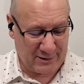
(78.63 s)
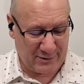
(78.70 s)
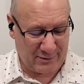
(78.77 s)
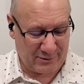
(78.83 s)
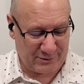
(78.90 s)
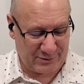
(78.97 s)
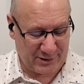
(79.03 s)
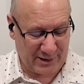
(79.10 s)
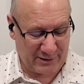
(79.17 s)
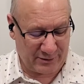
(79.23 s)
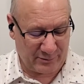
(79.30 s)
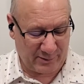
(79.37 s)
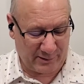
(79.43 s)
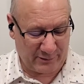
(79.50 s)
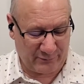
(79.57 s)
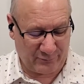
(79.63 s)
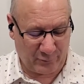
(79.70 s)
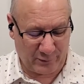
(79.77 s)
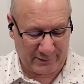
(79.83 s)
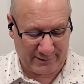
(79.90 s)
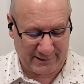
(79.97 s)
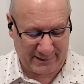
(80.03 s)
on January the
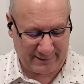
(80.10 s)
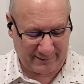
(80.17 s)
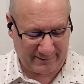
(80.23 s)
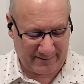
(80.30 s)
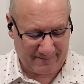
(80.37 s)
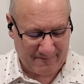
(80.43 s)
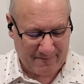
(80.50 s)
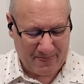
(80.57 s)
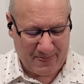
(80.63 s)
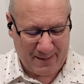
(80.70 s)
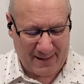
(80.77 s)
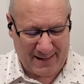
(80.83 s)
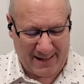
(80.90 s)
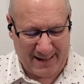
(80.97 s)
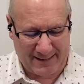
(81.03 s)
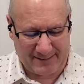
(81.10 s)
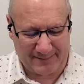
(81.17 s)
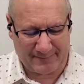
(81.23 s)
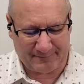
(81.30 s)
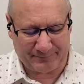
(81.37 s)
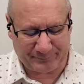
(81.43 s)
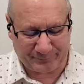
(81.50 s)
14th. And
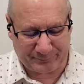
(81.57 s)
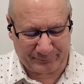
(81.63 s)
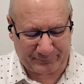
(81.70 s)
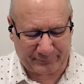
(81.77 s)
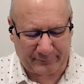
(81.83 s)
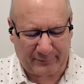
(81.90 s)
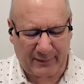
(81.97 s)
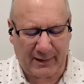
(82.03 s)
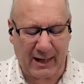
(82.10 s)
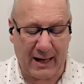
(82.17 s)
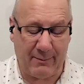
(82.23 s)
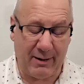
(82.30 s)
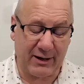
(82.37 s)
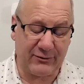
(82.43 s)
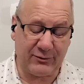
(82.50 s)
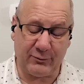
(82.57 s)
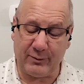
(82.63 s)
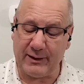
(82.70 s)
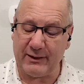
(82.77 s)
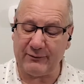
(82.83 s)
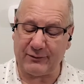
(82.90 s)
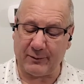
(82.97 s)
I'm actually
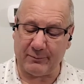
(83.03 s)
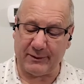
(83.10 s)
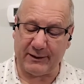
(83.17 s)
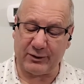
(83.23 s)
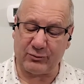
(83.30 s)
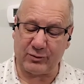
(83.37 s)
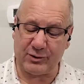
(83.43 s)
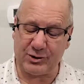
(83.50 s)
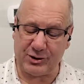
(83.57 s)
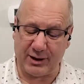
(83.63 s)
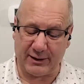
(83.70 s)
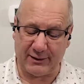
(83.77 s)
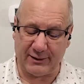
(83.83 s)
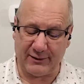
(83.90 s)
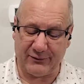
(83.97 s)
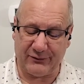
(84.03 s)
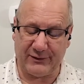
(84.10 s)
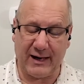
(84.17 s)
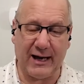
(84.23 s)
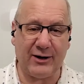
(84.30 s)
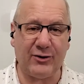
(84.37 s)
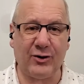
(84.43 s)
reading from the Christian
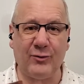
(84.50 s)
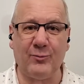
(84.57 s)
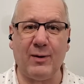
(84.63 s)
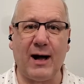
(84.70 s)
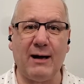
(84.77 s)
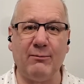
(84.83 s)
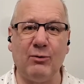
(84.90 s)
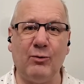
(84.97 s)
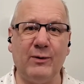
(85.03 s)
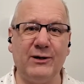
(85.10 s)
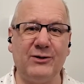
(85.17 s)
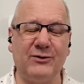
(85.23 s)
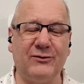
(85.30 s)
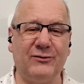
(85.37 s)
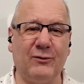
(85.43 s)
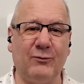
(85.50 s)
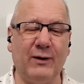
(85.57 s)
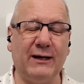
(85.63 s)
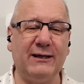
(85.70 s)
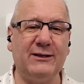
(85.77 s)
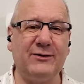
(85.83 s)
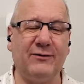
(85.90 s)
Standard Bible, which is a
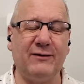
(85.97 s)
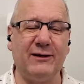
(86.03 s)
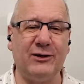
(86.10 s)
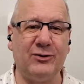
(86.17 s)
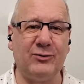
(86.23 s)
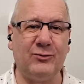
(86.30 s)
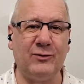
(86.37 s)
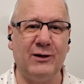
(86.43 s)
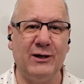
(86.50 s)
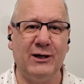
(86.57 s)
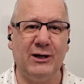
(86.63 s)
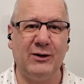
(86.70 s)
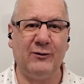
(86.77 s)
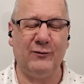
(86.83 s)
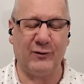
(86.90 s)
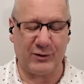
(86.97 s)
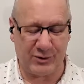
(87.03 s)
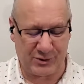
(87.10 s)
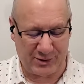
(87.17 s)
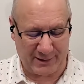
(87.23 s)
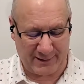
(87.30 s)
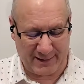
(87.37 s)
relatively new
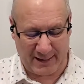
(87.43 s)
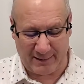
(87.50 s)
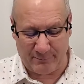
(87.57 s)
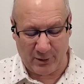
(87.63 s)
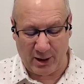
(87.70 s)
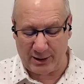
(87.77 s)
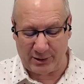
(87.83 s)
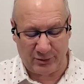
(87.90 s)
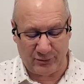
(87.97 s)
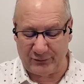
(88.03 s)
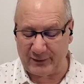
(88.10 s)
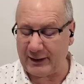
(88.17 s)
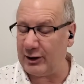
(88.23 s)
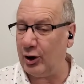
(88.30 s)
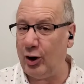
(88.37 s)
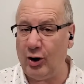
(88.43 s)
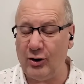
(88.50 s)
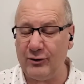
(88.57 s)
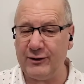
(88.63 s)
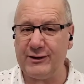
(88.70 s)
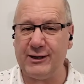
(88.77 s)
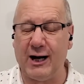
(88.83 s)
version. I'm not using it
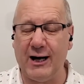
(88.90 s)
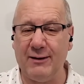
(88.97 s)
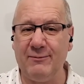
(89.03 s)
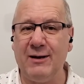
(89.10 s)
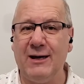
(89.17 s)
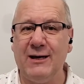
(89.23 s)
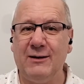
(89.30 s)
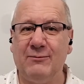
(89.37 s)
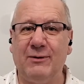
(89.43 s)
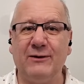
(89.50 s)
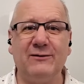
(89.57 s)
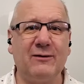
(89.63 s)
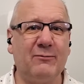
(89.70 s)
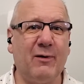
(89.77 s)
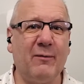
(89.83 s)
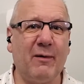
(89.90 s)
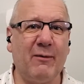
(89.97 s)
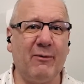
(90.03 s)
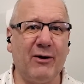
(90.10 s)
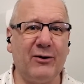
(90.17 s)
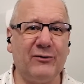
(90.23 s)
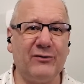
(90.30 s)
all the time, but some of my
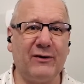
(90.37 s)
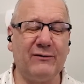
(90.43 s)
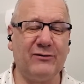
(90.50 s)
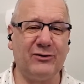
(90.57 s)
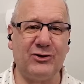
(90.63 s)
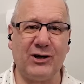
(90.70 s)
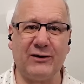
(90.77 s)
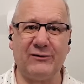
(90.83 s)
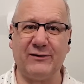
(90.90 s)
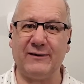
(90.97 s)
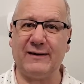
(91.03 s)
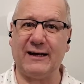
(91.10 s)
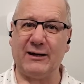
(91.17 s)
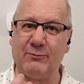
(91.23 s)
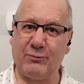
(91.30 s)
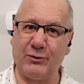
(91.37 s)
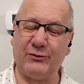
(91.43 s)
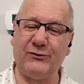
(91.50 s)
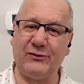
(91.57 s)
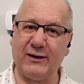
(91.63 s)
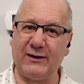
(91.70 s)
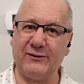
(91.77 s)
brothers have suggested that it
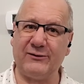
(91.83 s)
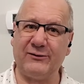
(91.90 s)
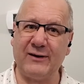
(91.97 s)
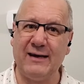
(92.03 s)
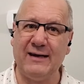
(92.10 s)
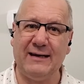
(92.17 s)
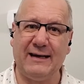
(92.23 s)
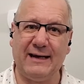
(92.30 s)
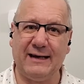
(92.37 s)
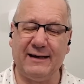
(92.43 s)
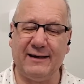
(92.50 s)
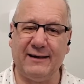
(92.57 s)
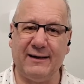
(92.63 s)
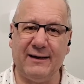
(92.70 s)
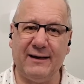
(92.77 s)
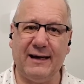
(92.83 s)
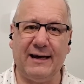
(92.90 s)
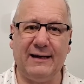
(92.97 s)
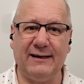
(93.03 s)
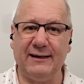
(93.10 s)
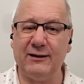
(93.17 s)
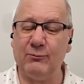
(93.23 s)
puts things in
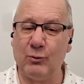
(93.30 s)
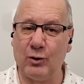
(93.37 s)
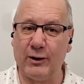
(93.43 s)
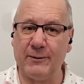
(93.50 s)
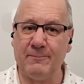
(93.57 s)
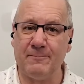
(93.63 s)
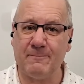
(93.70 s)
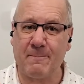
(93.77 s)
a little more